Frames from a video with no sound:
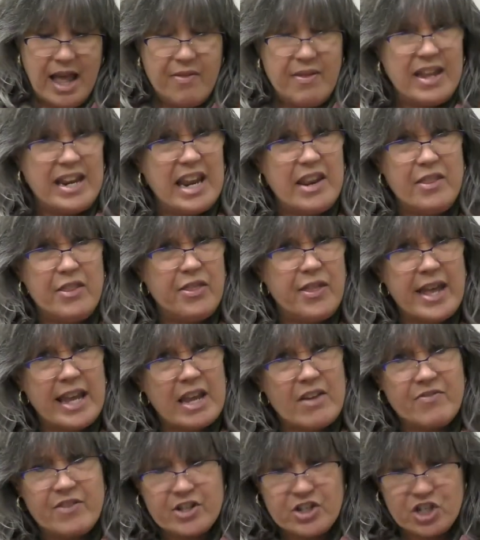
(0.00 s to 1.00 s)
They didn't
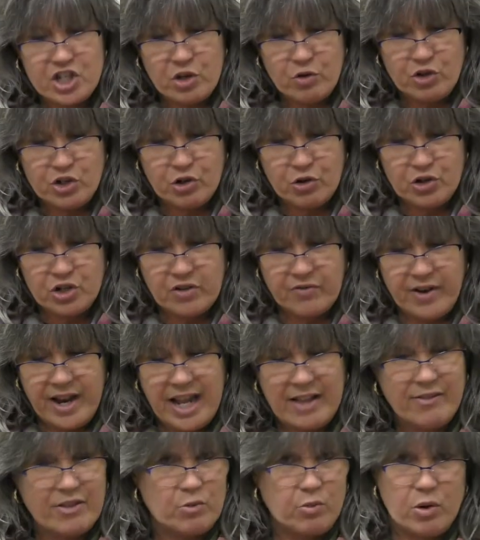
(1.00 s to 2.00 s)
think of this new Church of
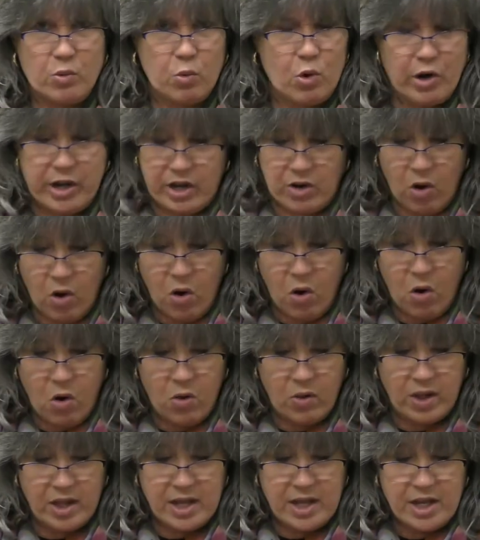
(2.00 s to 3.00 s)
England would work at
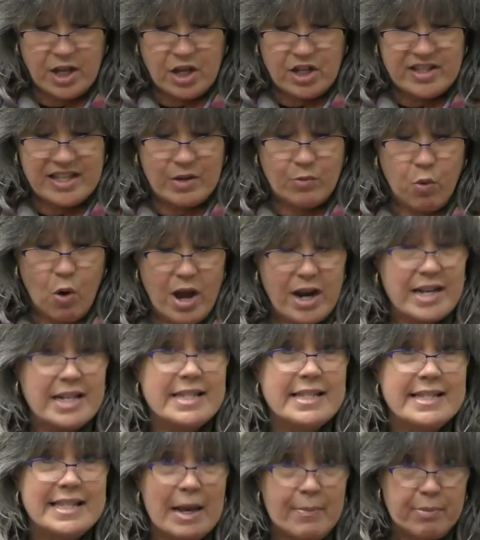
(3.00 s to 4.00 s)
all. So they wanted
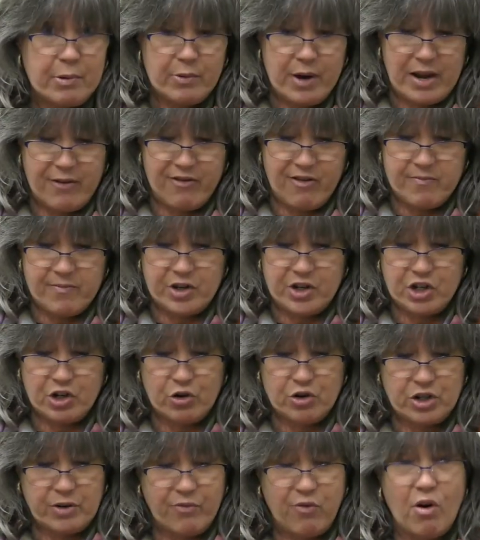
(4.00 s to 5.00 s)
to separate from the
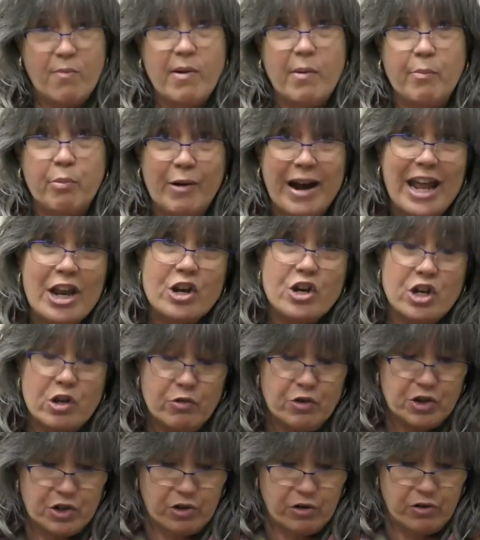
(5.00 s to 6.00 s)
church and form a brand
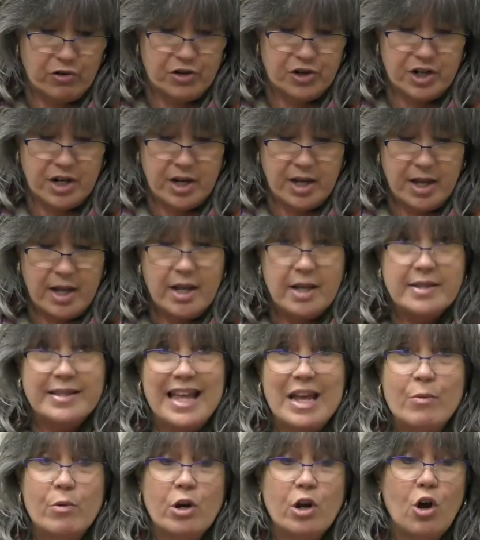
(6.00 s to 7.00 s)
new church.
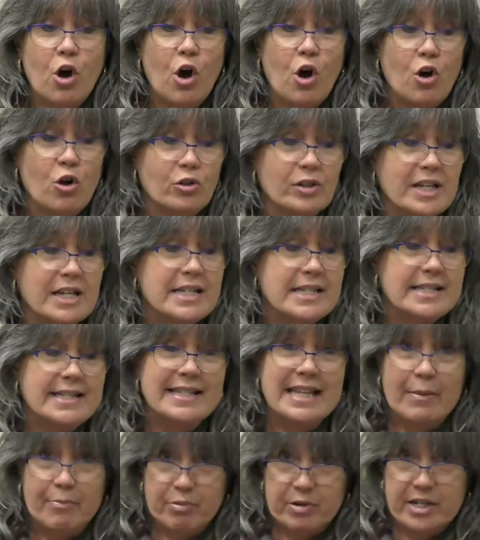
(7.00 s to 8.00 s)
They were called
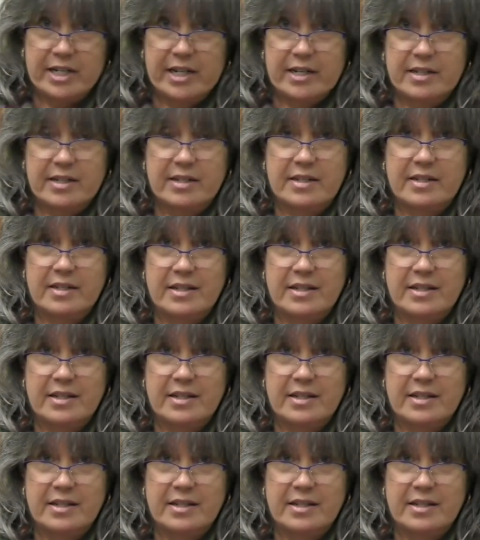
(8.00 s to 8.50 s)
separatists.